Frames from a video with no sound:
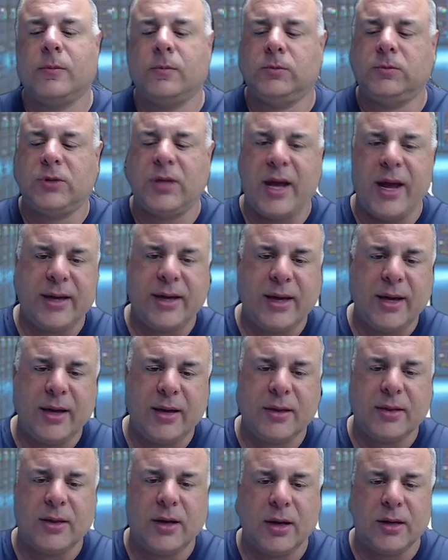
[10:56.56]

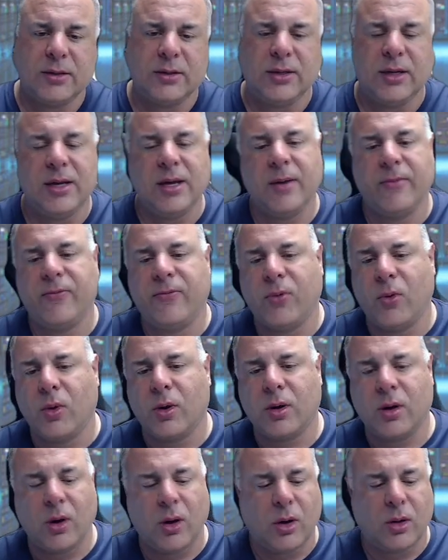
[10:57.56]
taking the
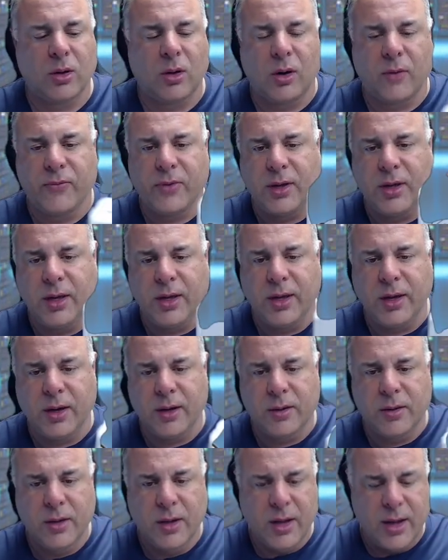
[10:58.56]
CM4 card off of
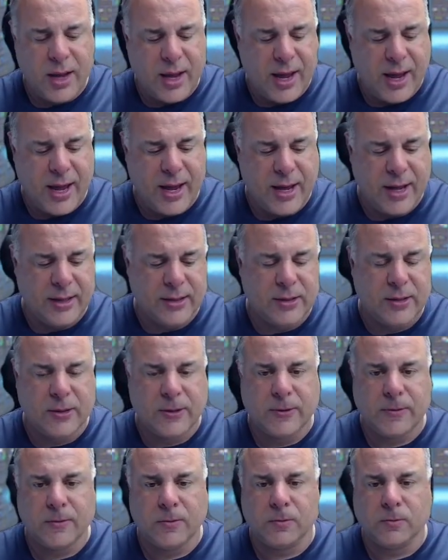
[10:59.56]
here and
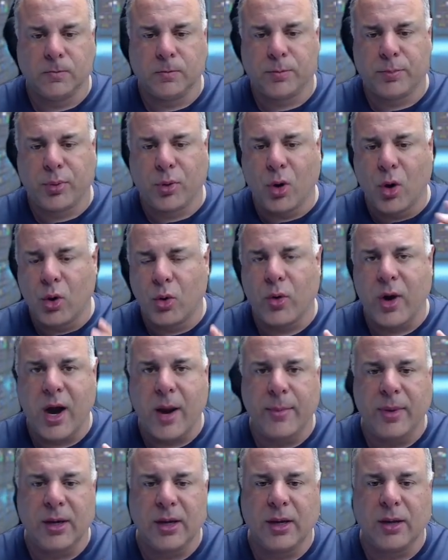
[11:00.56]

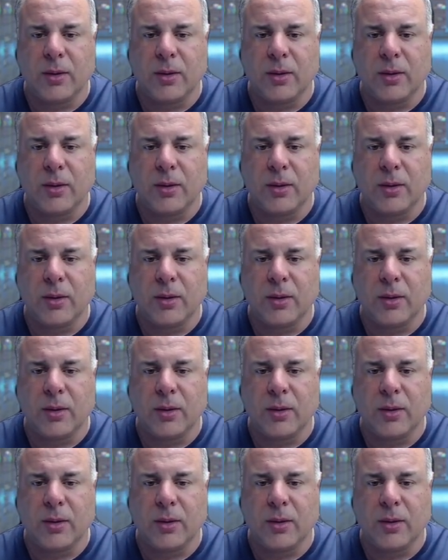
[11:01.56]
programming